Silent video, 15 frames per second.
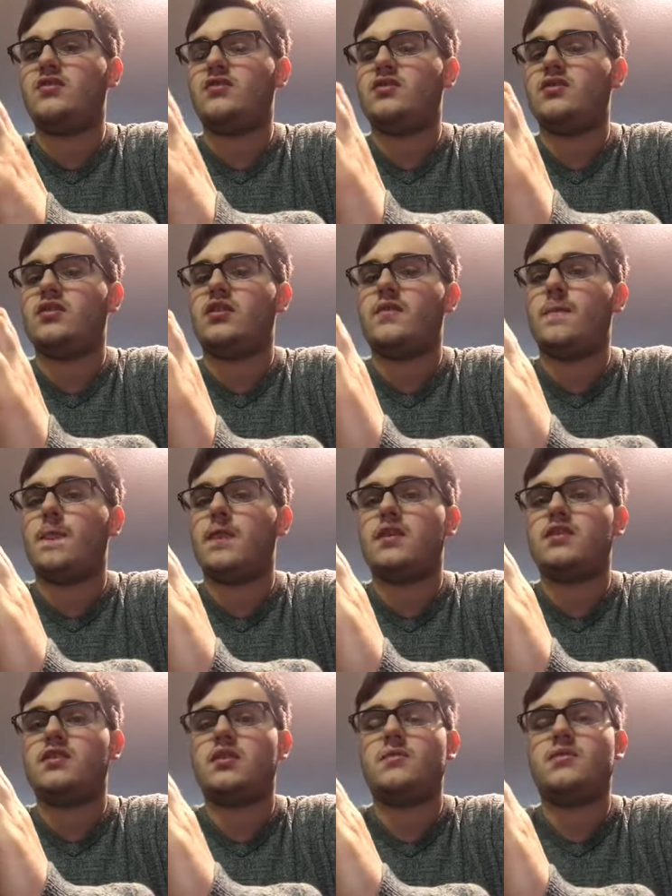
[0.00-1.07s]
just
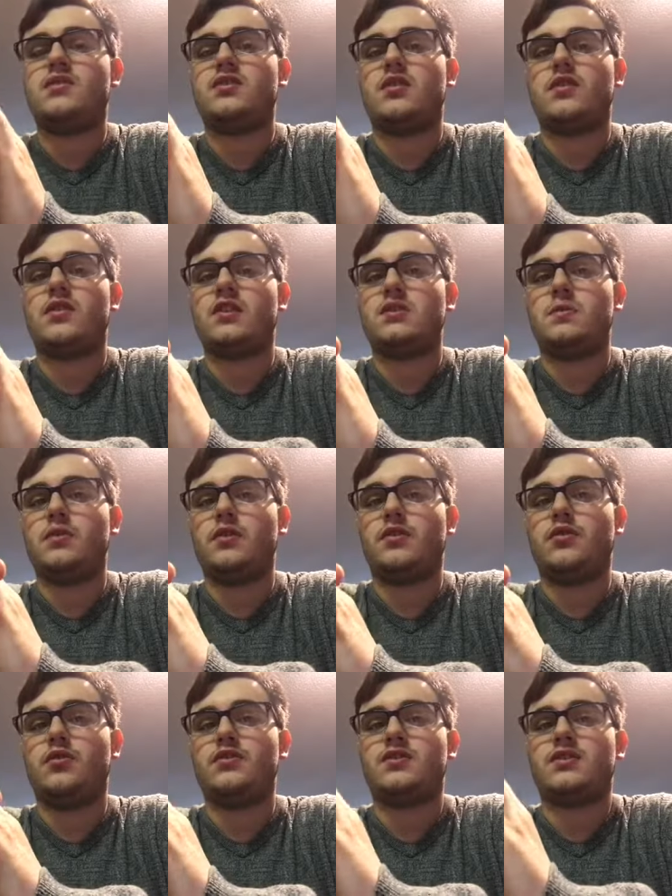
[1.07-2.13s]
some certain things
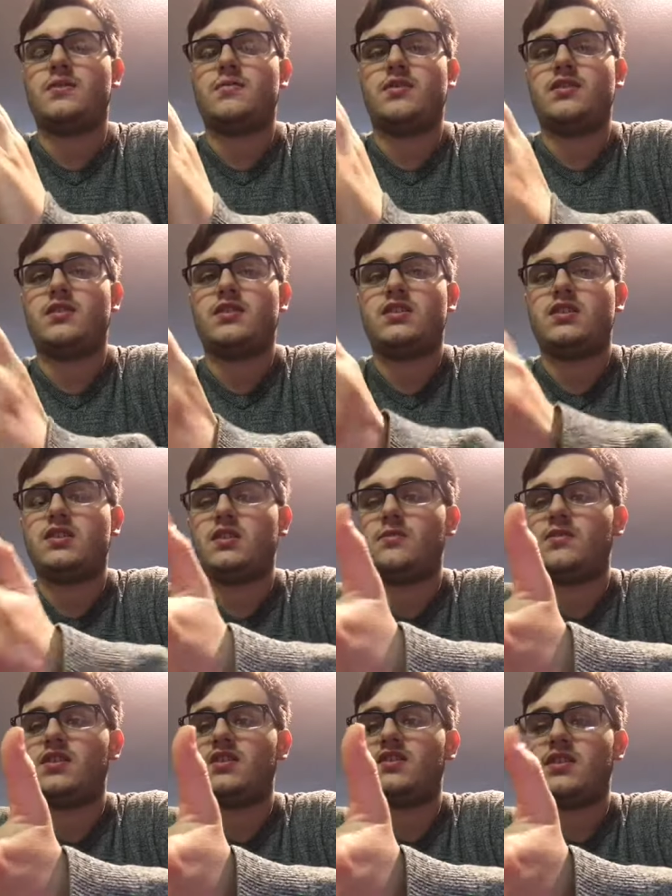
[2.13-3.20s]
political, some
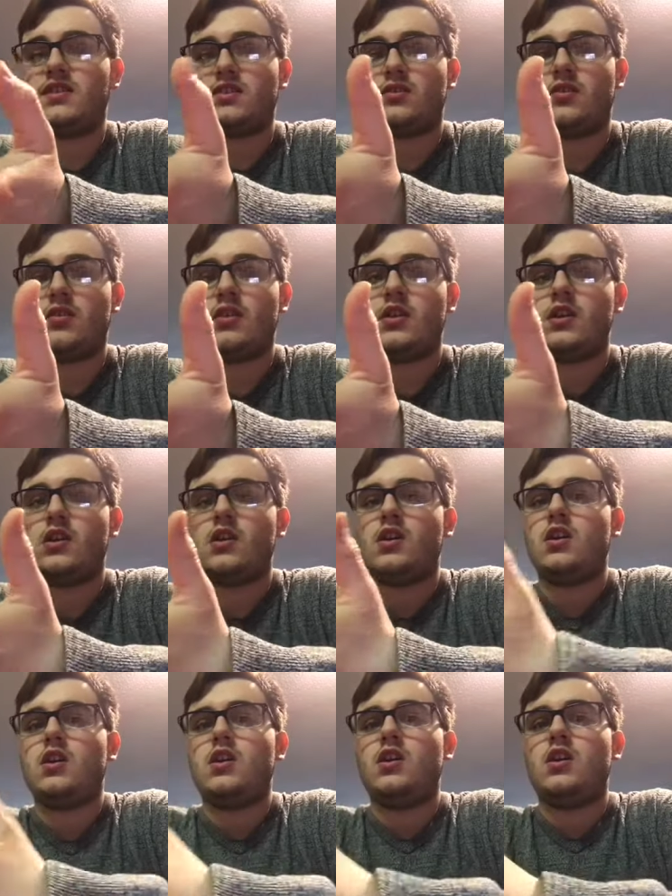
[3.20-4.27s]
some things history.
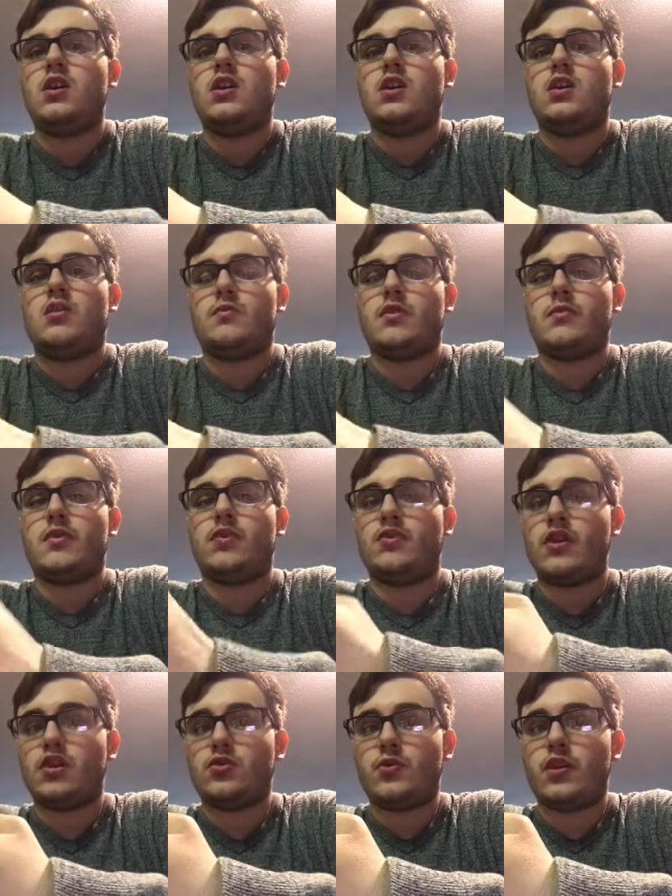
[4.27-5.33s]
I'm going to be
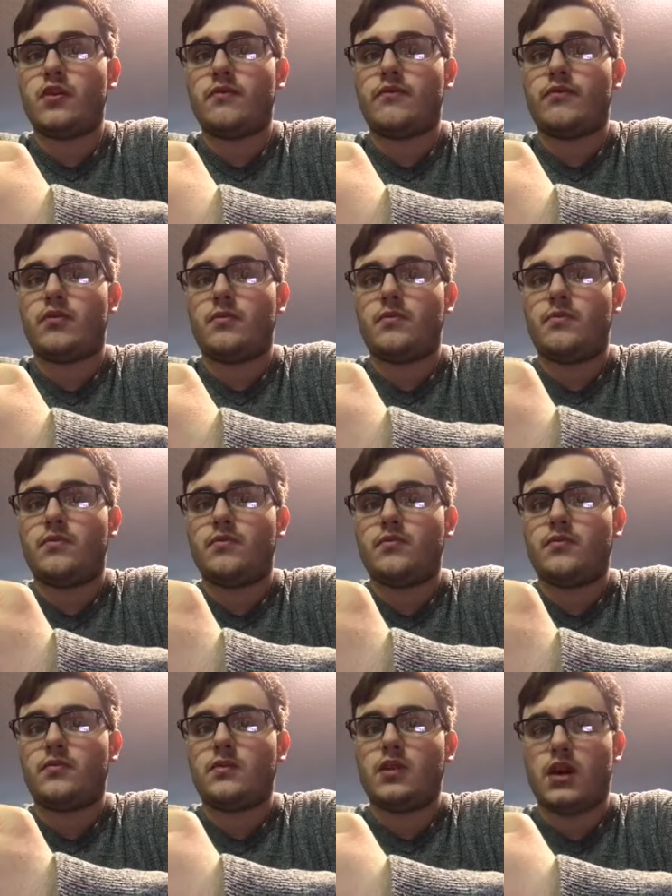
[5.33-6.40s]
graduating from
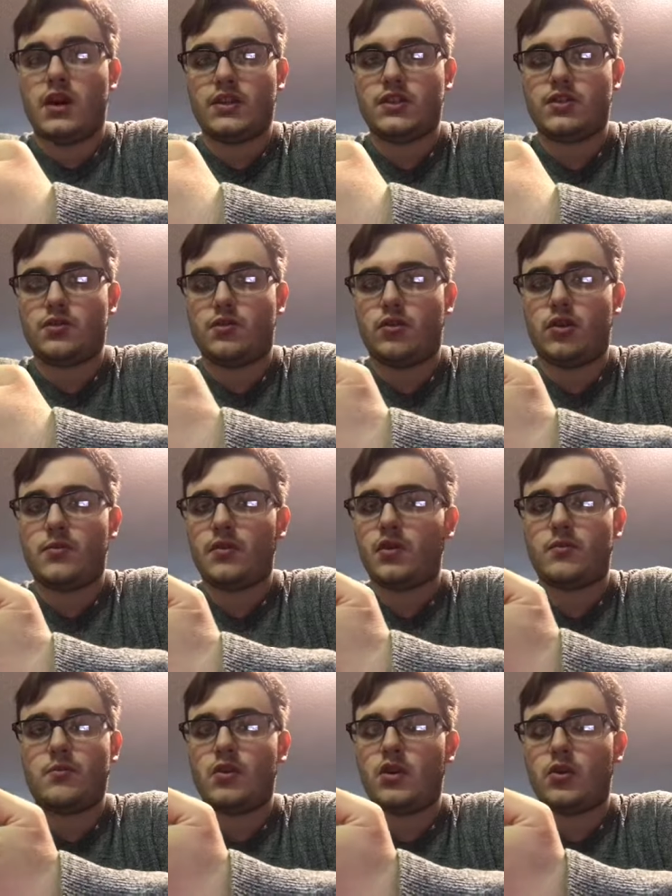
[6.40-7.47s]
high school. I'm
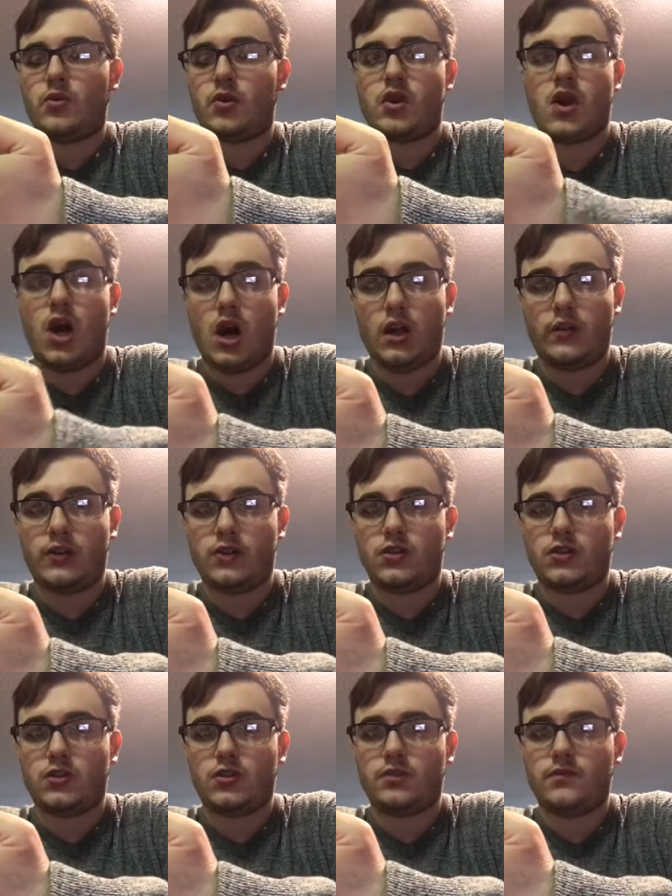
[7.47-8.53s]
going to be going to
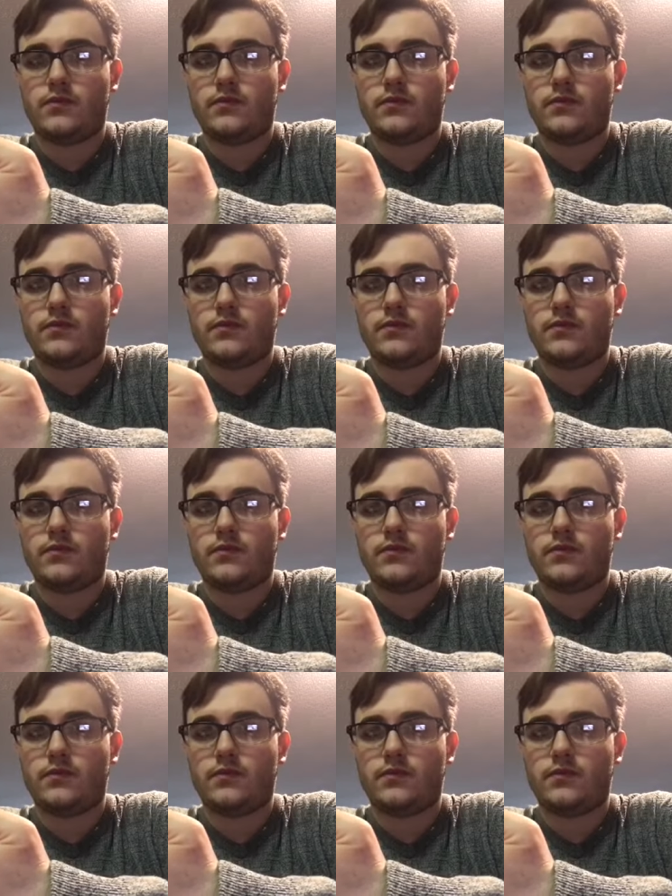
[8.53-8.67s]
college.